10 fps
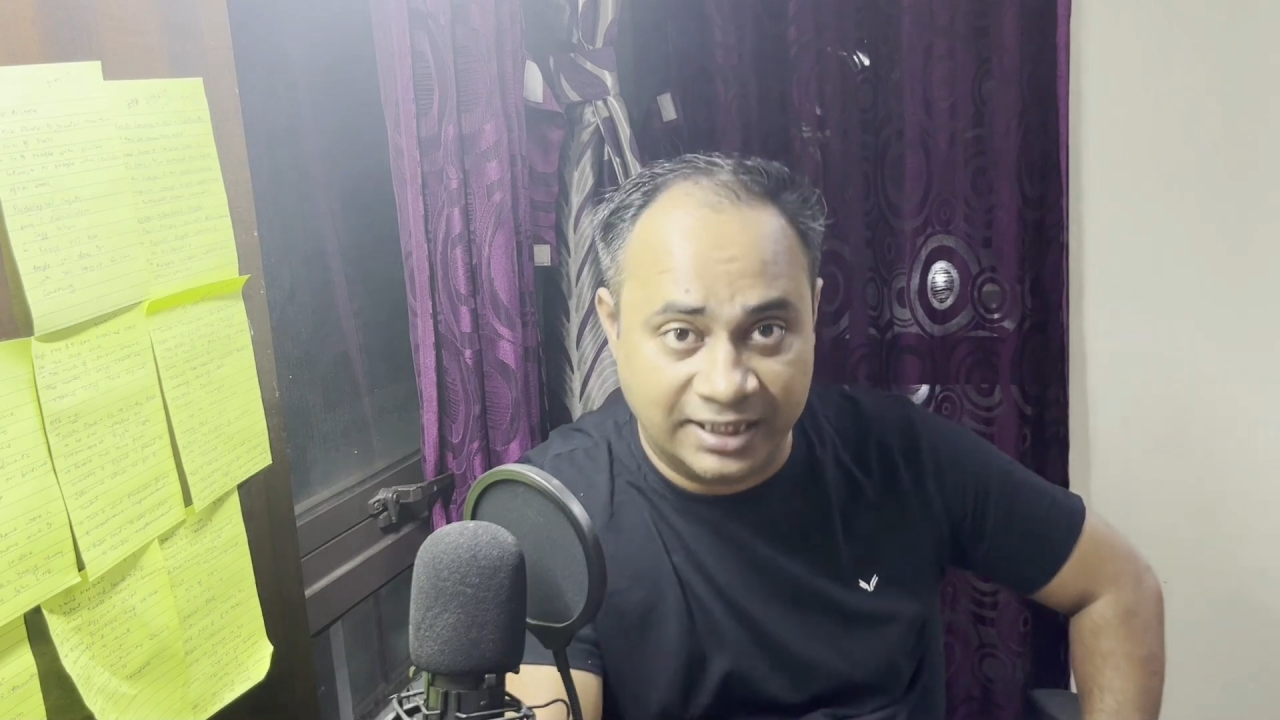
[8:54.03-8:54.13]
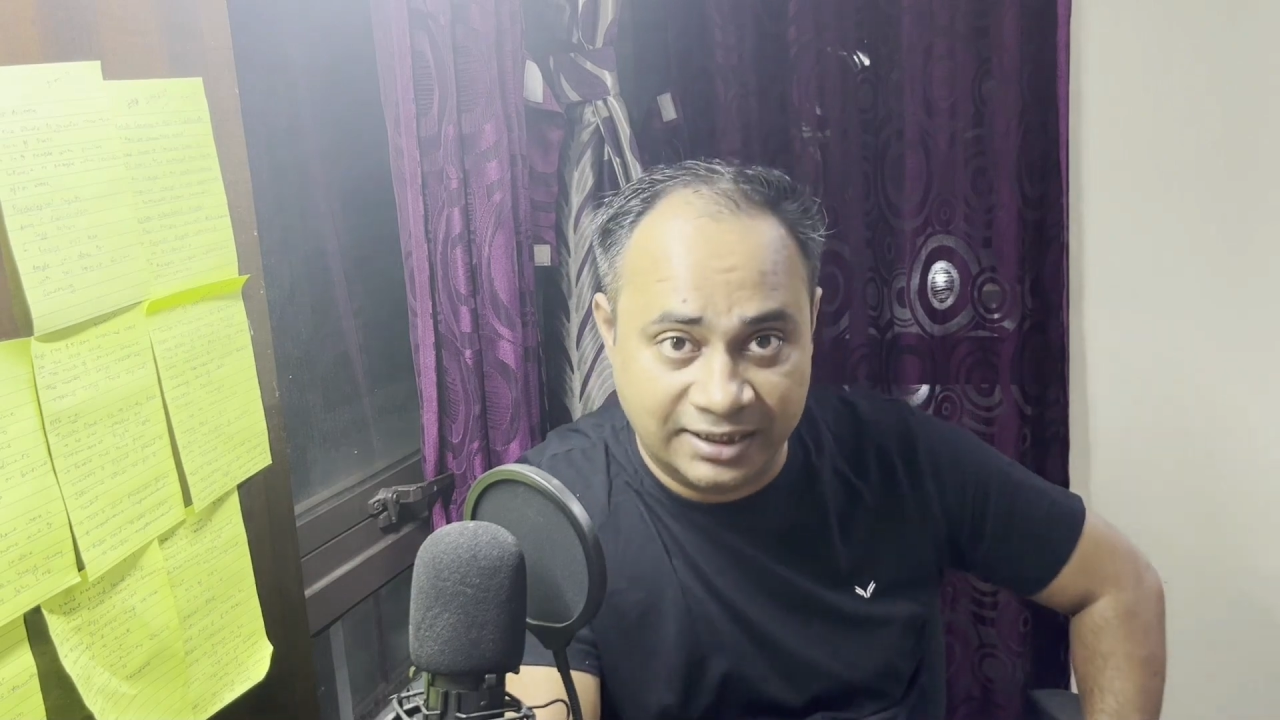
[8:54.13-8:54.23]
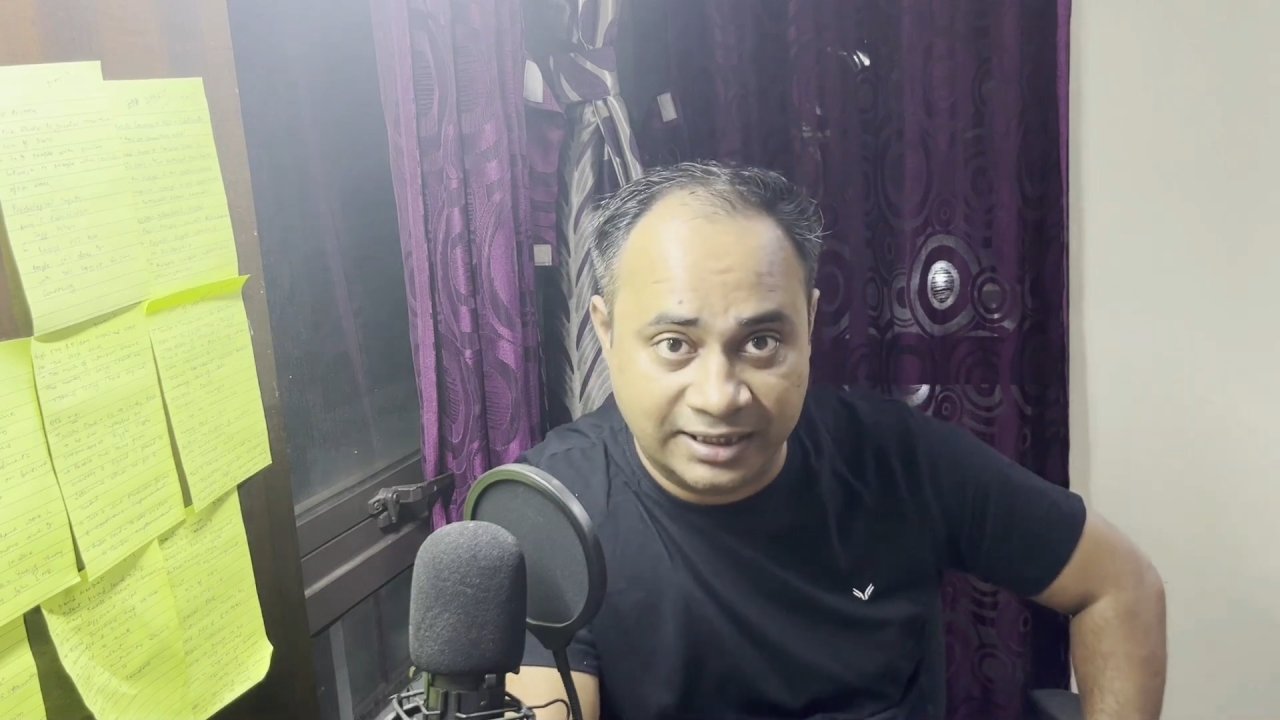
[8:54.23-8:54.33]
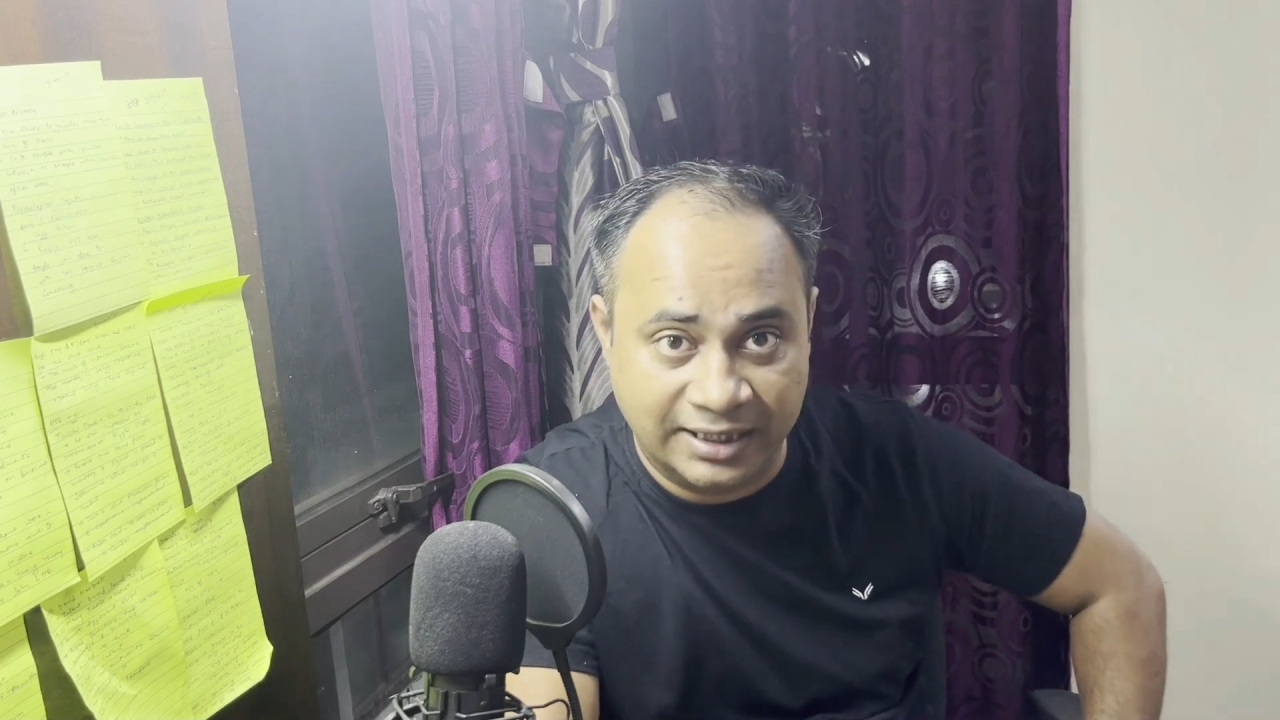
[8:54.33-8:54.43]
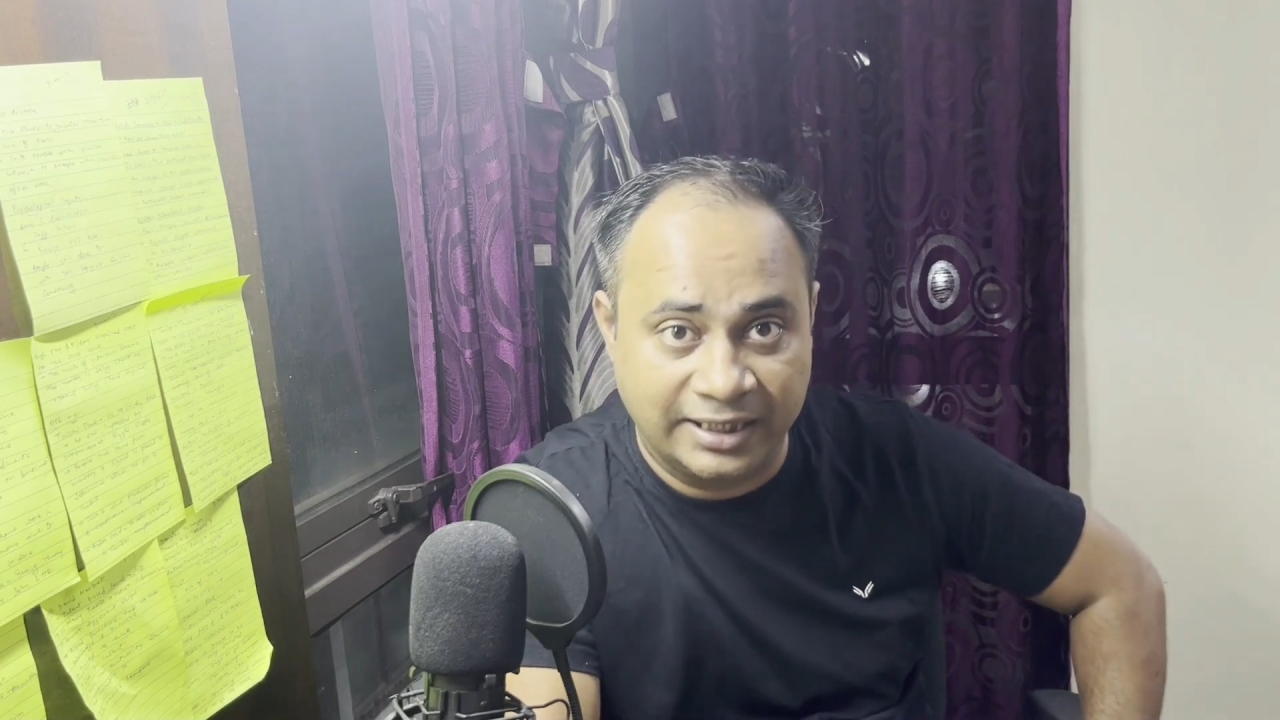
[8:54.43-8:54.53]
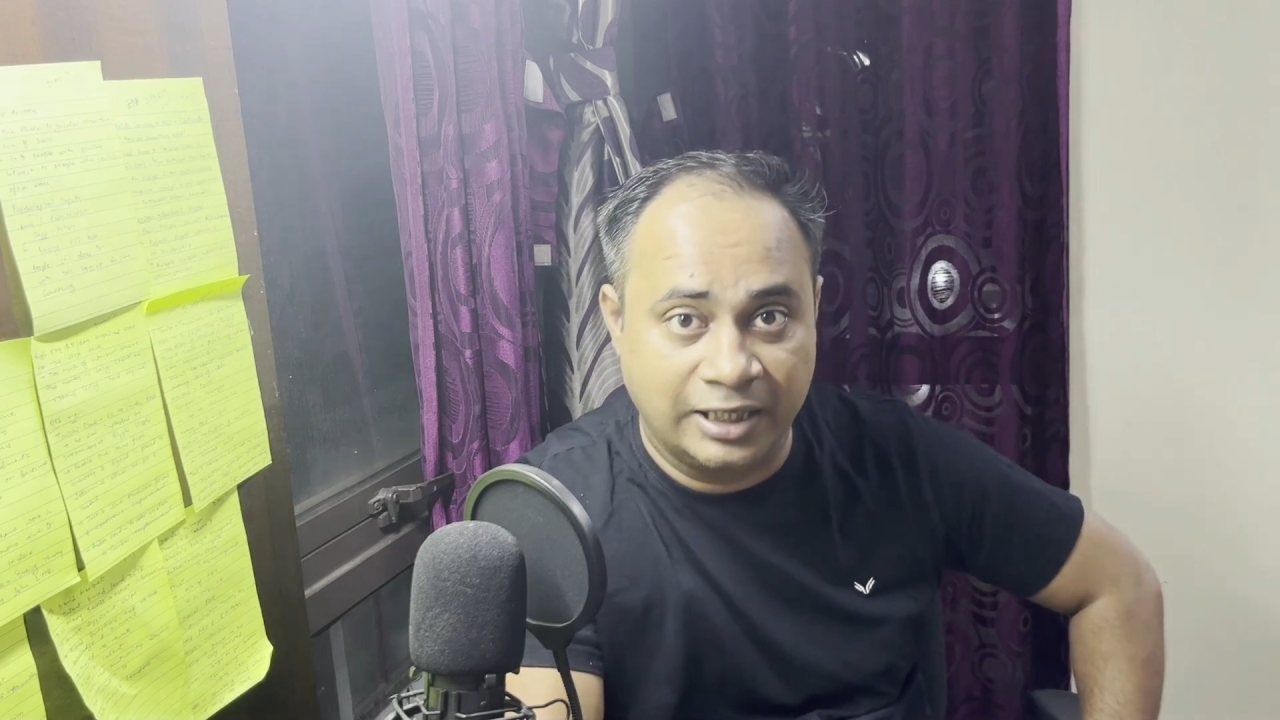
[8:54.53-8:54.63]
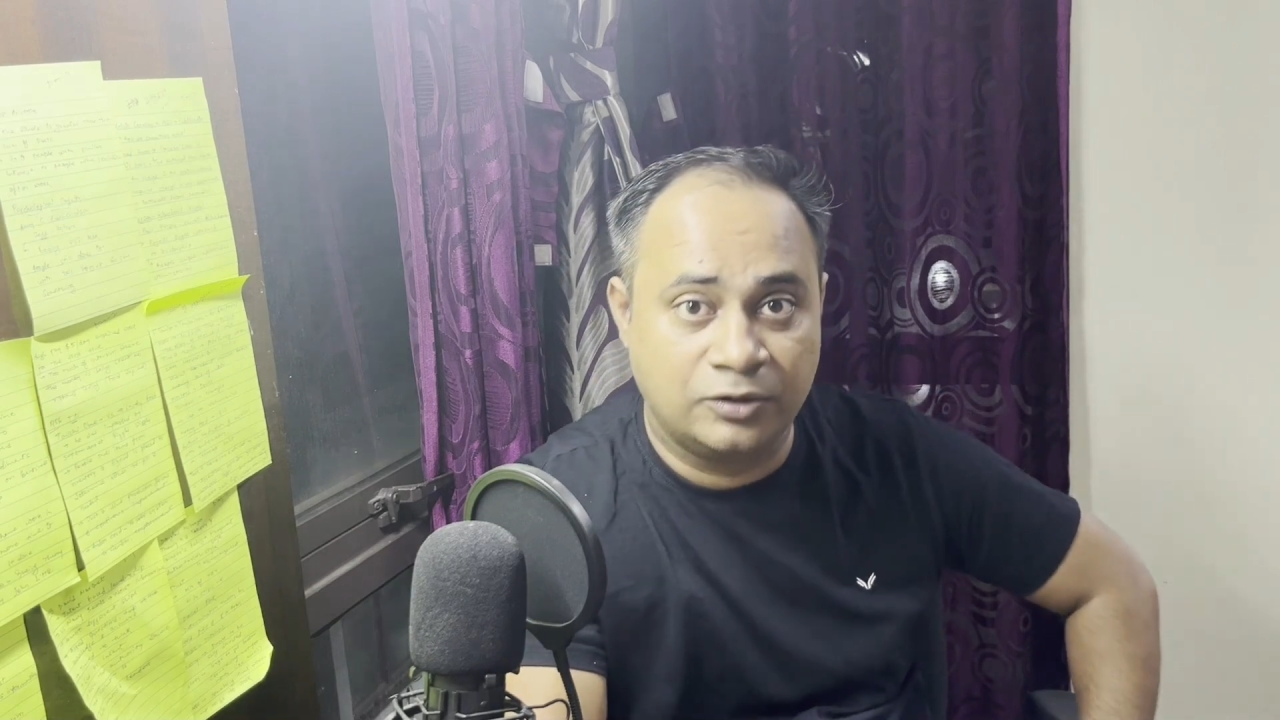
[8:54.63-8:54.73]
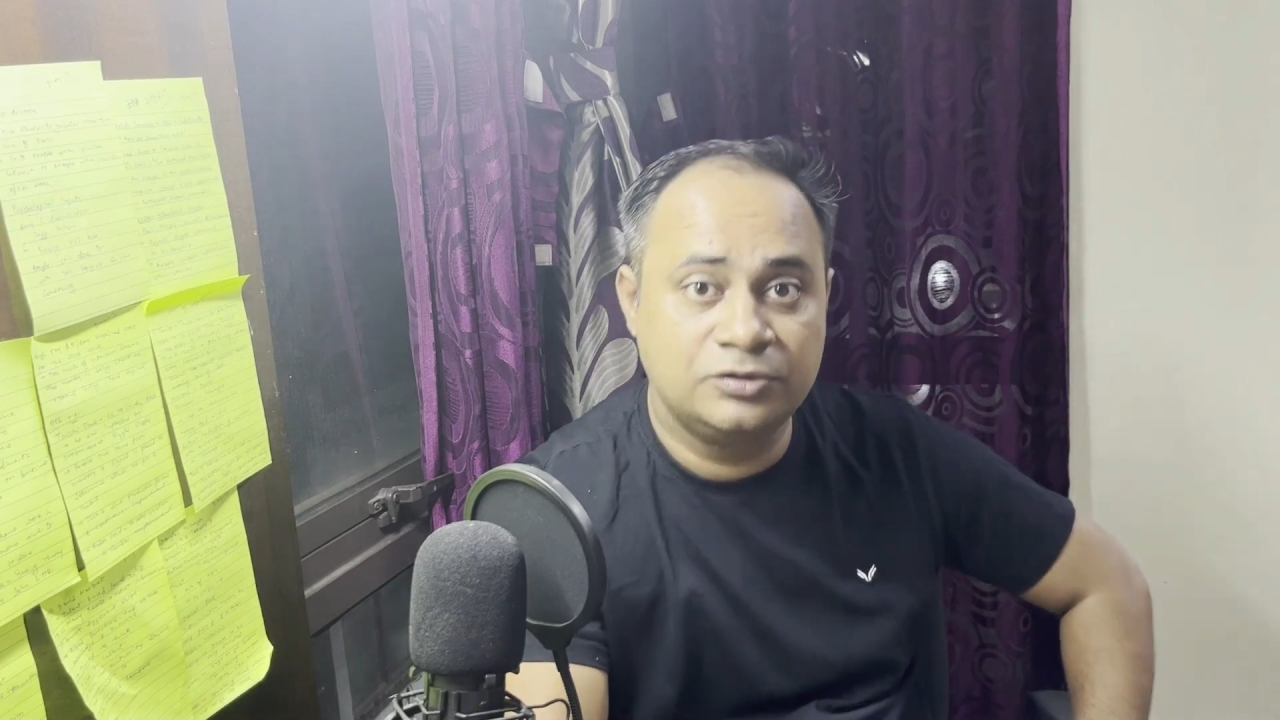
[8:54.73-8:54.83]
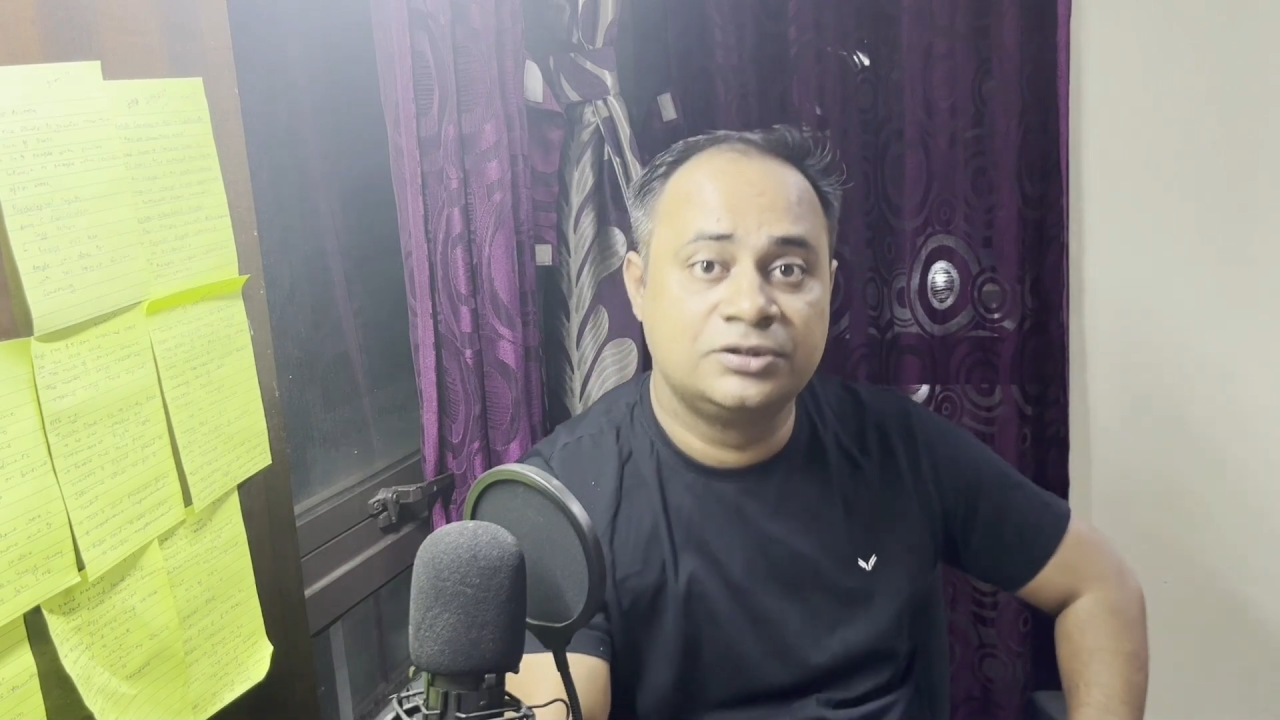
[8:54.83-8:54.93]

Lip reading: that chaos,